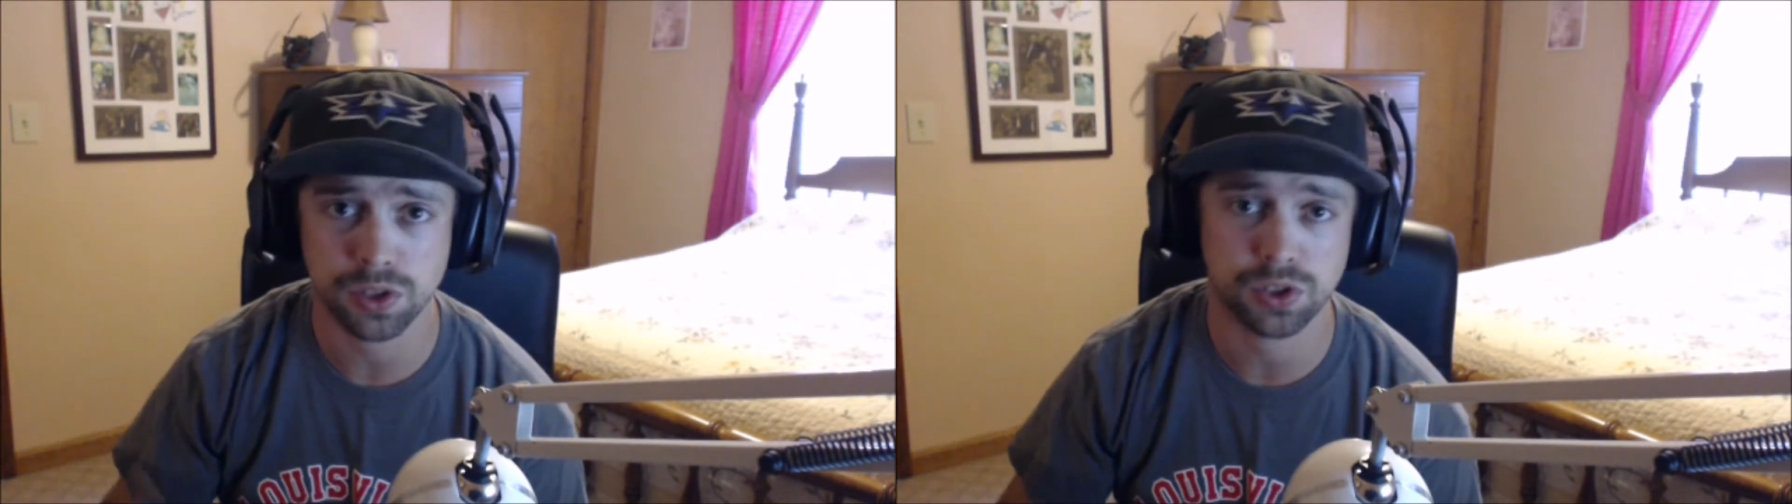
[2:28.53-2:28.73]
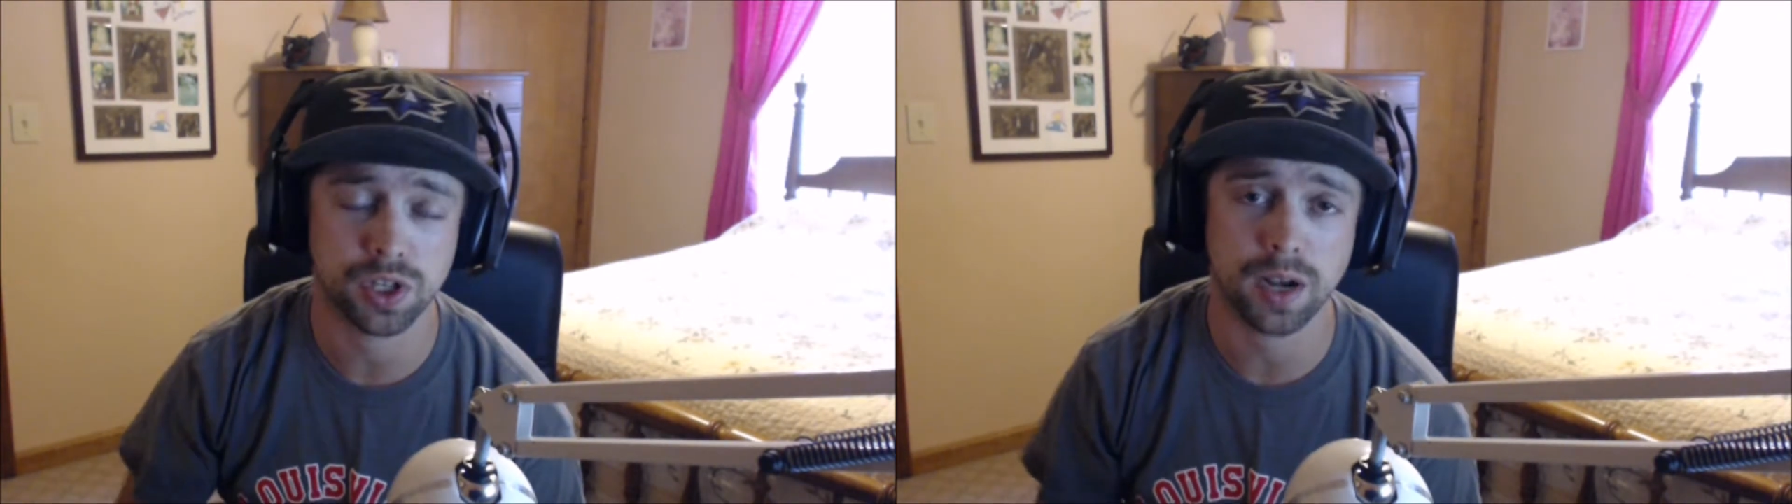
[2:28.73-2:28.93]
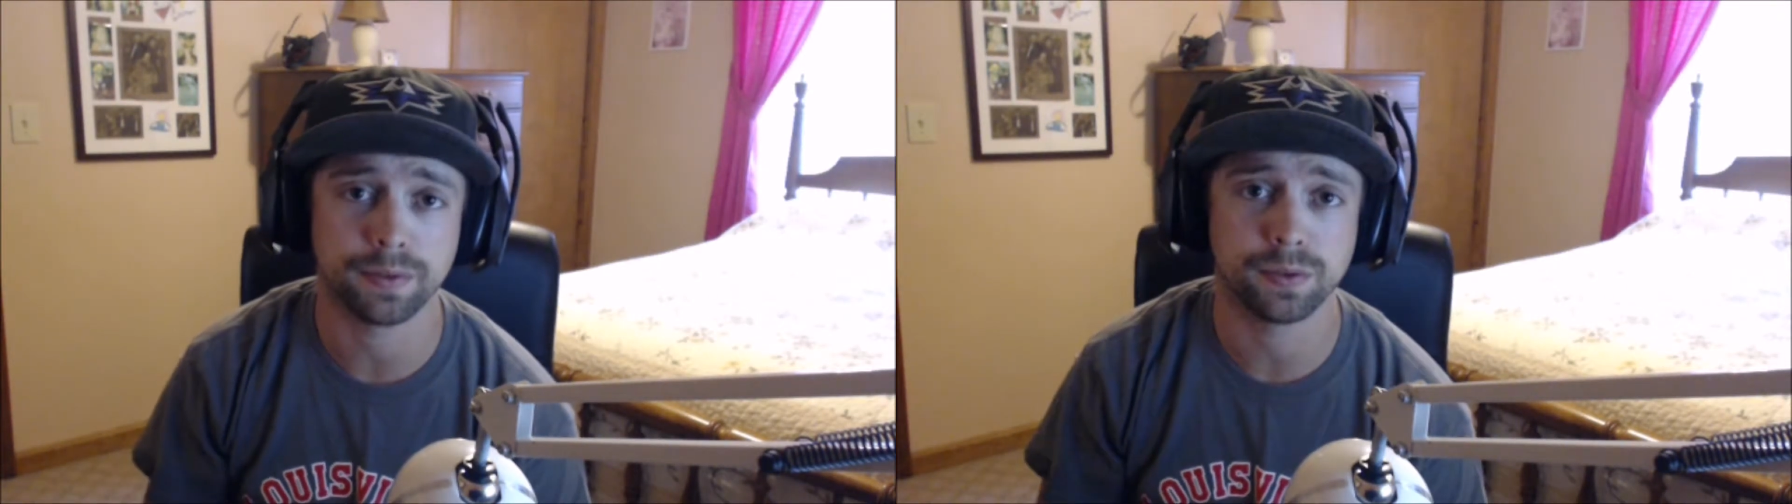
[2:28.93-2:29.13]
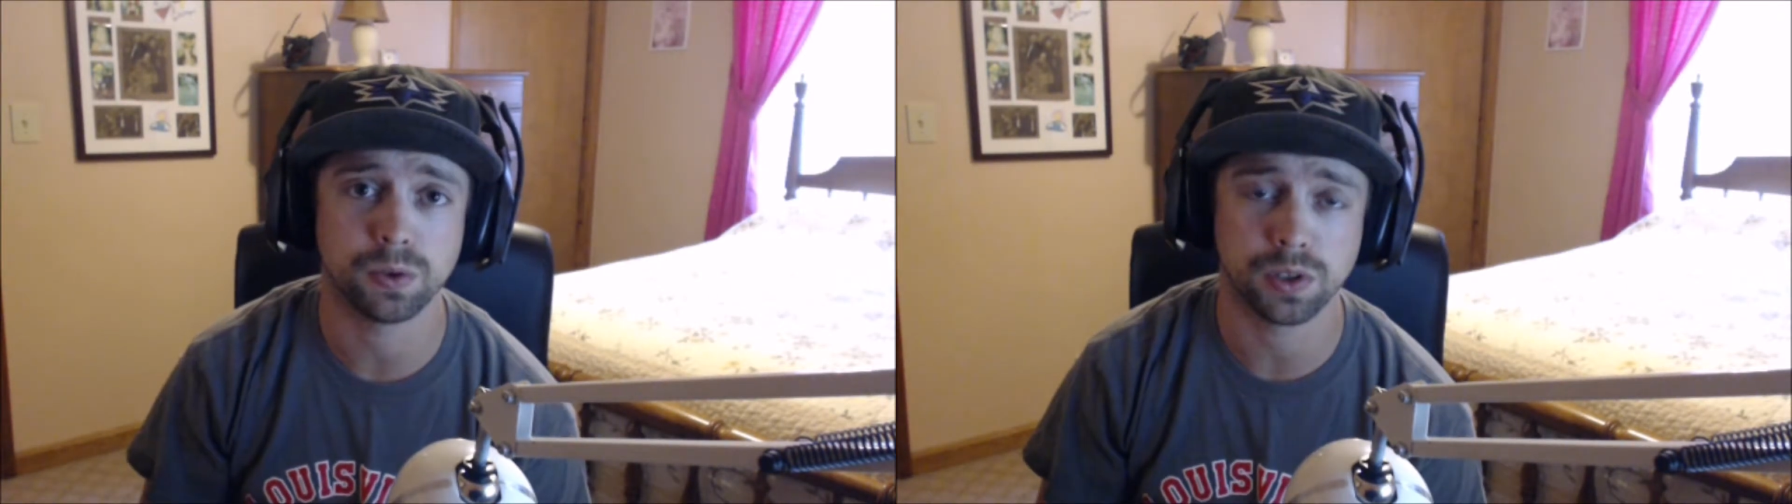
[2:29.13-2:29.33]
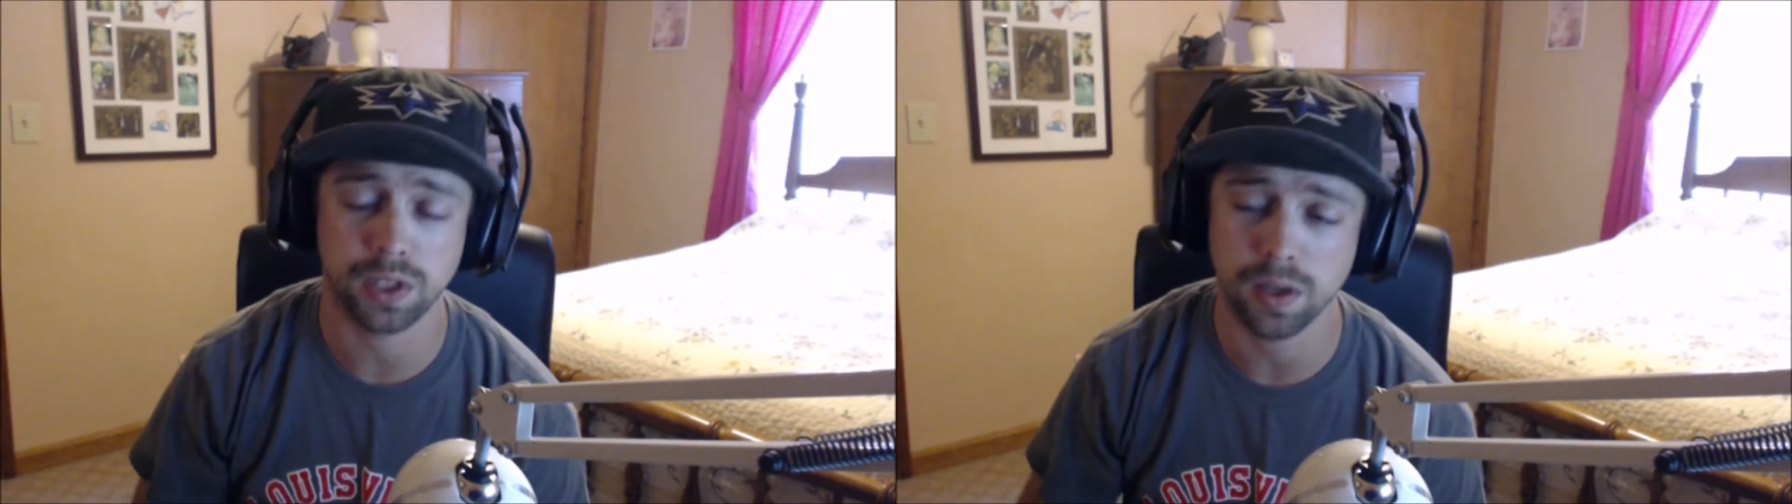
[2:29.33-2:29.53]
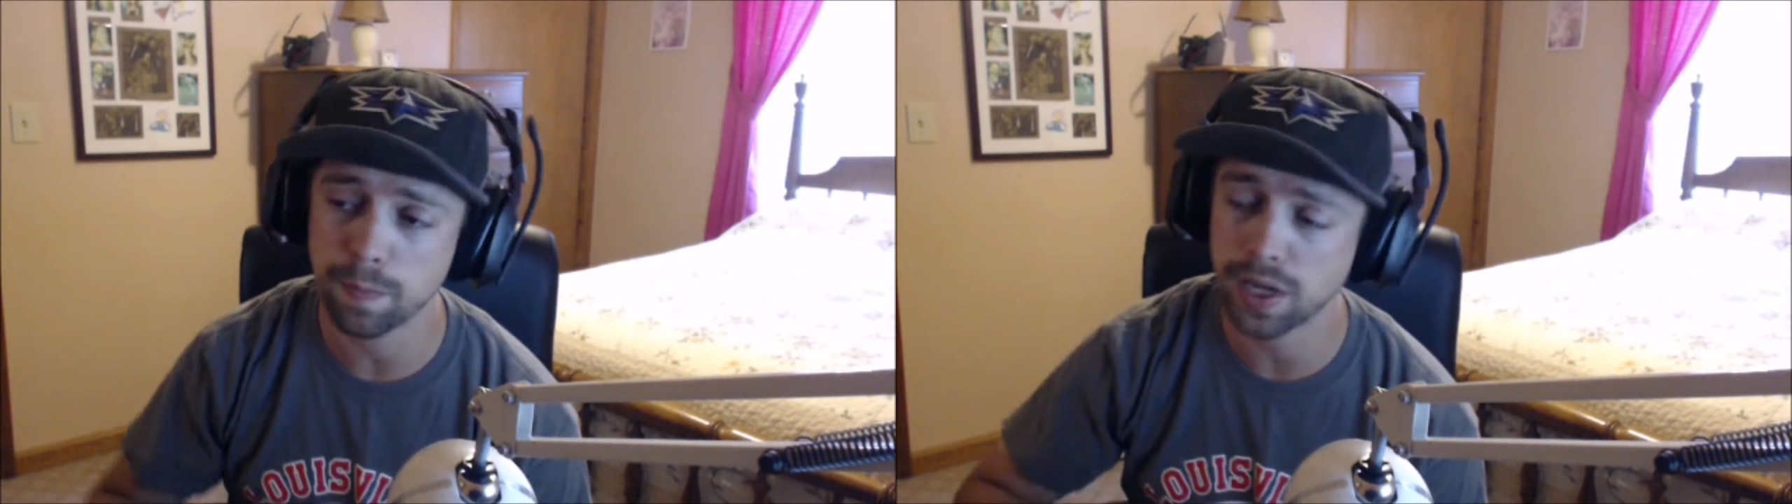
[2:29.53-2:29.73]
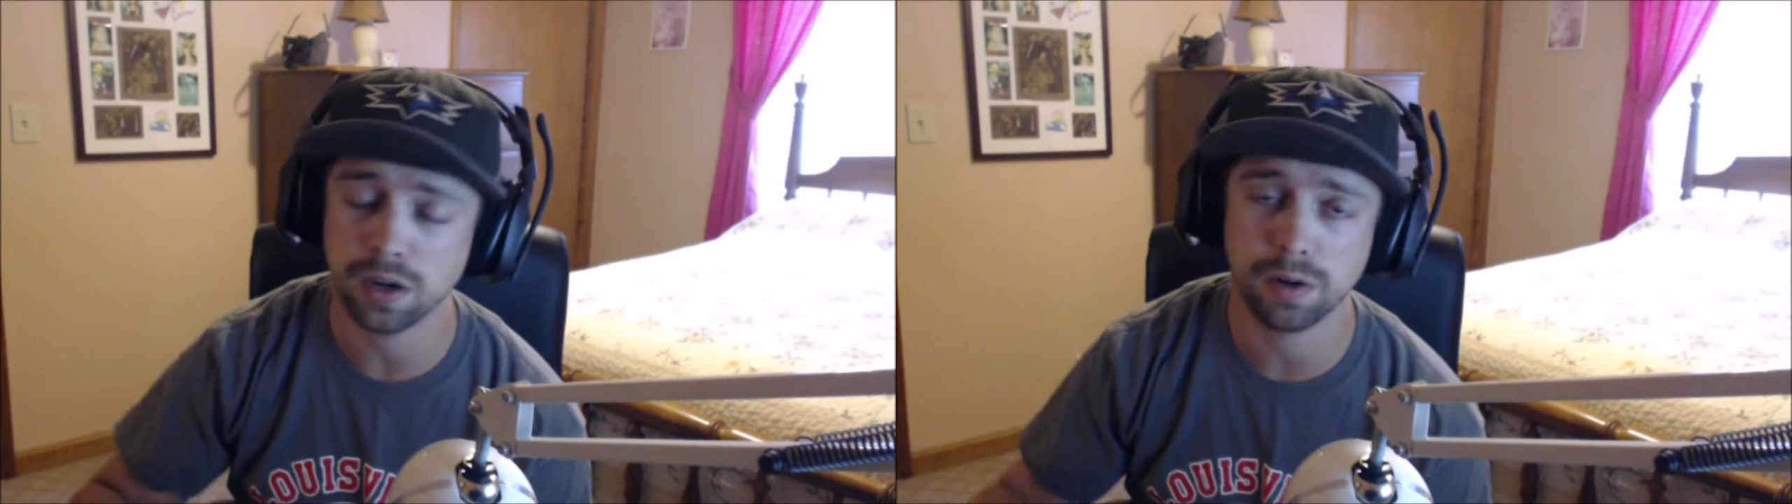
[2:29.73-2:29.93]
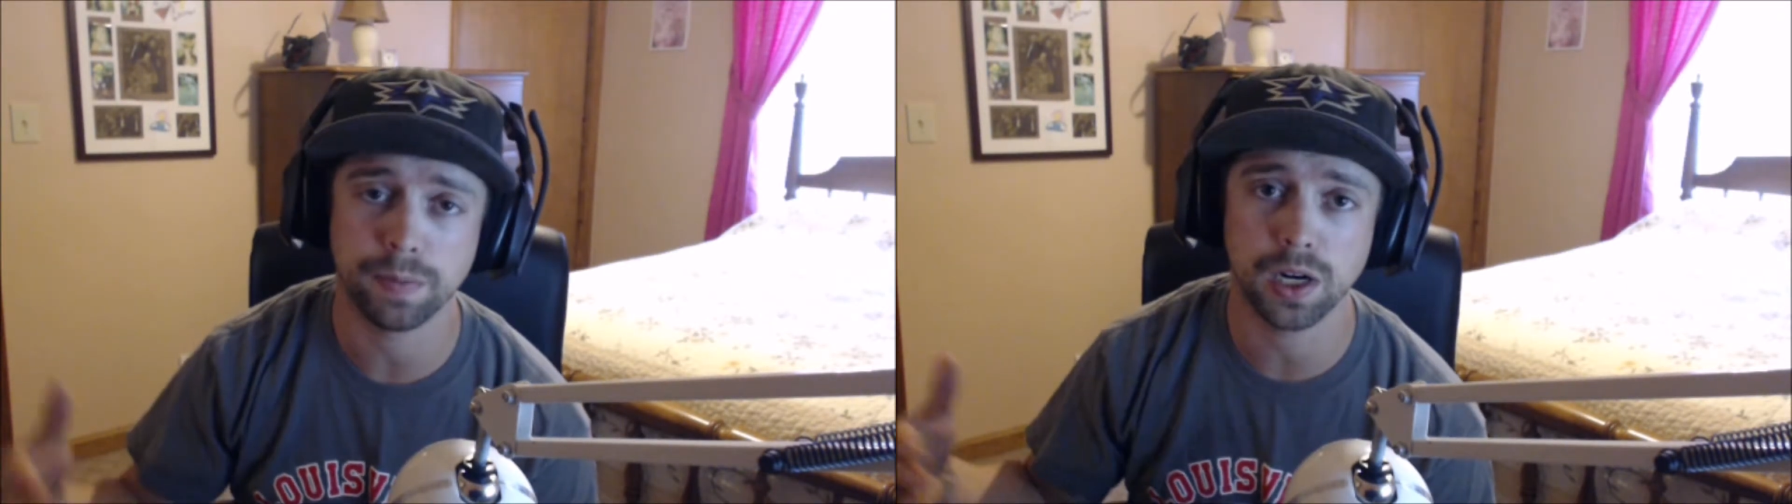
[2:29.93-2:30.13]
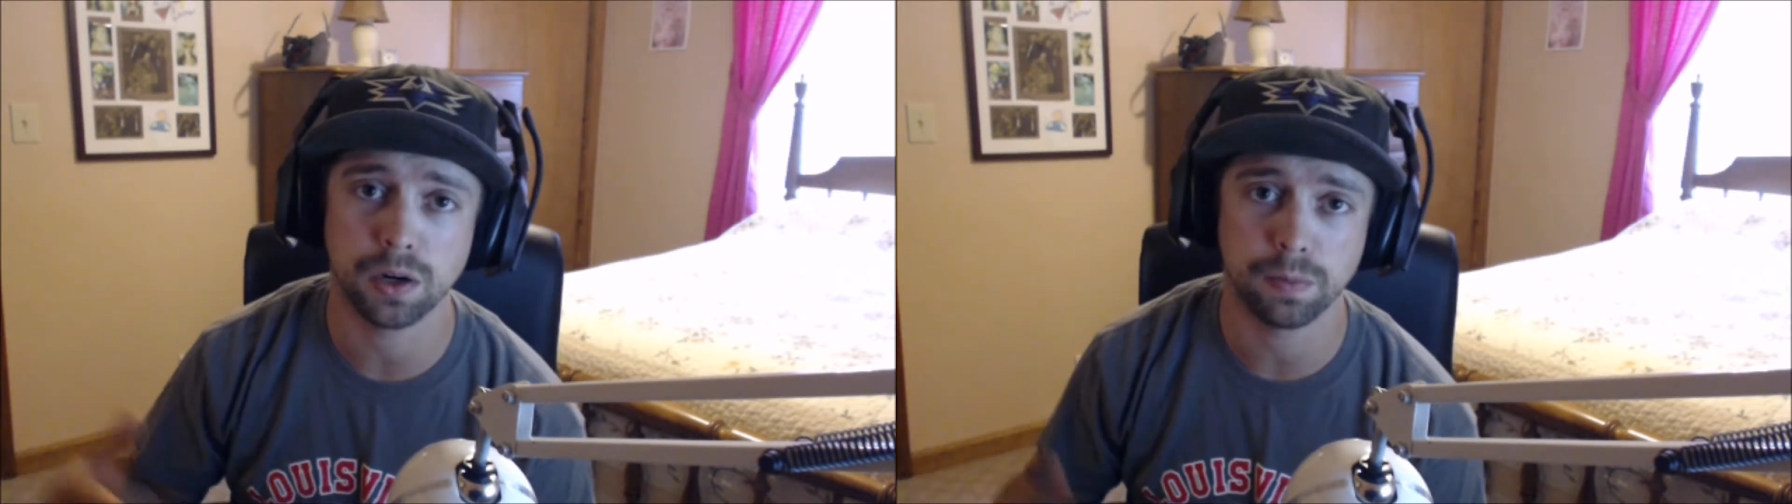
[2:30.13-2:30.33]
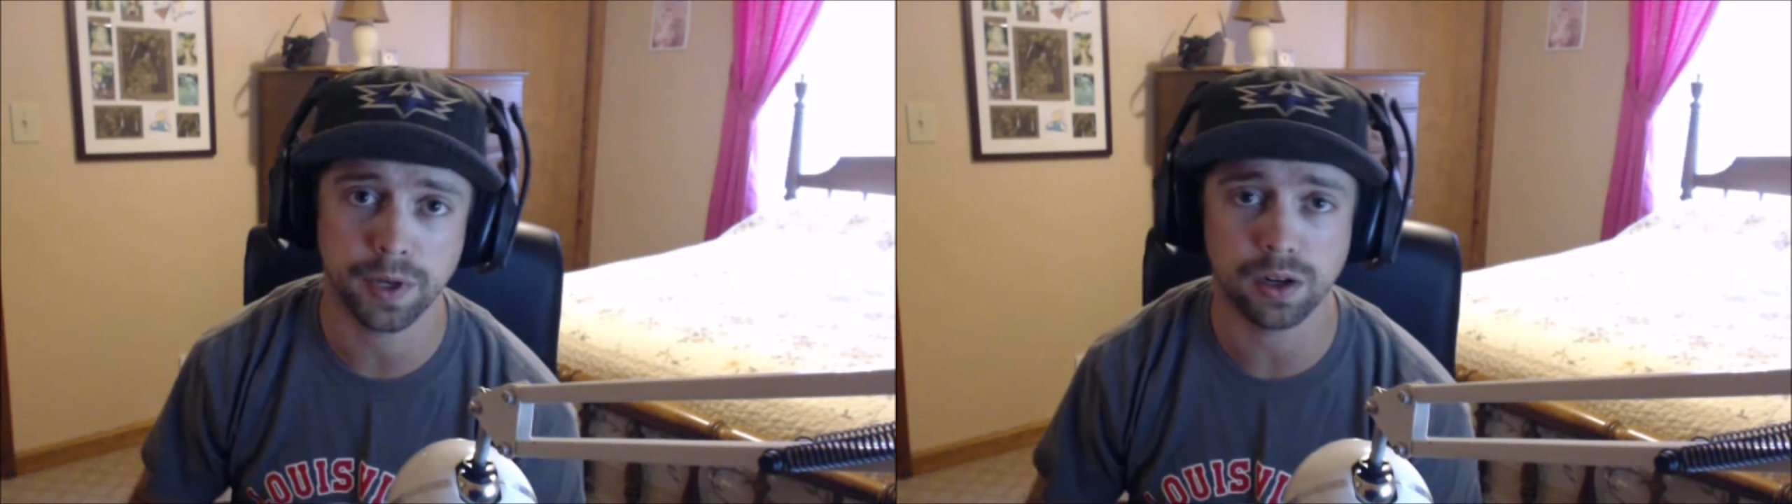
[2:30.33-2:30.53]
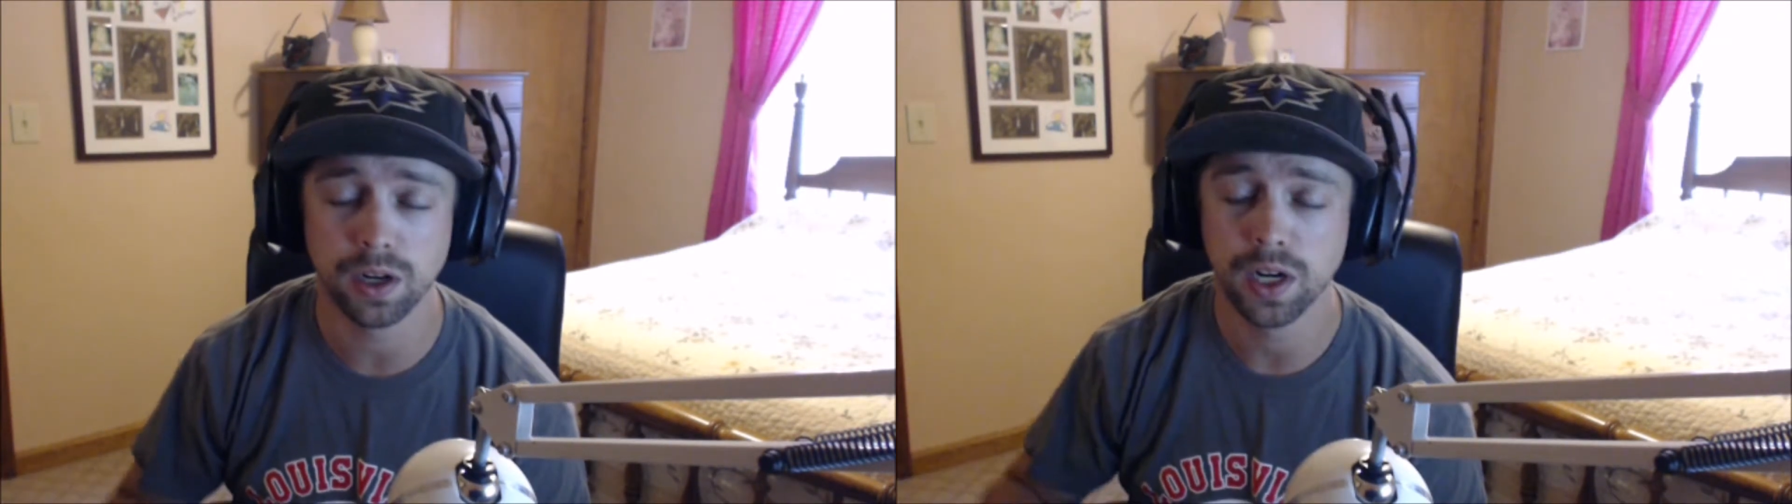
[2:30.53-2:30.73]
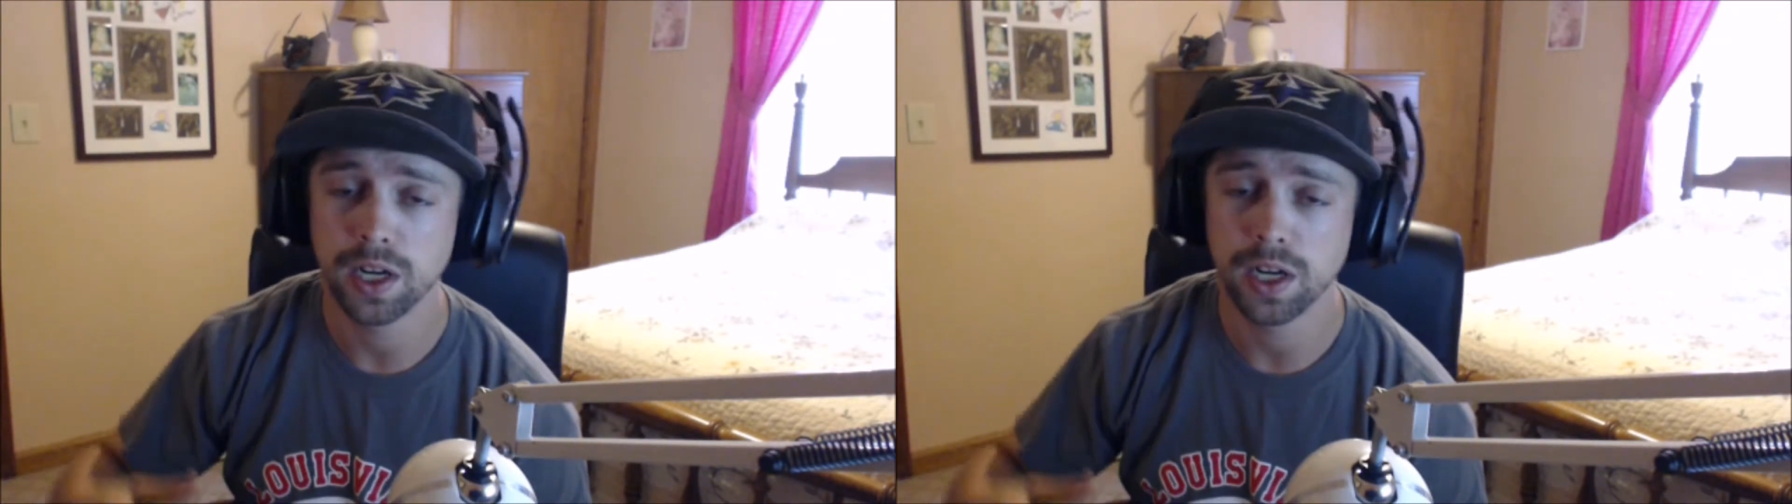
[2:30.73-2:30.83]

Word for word: striving for to get better and better and better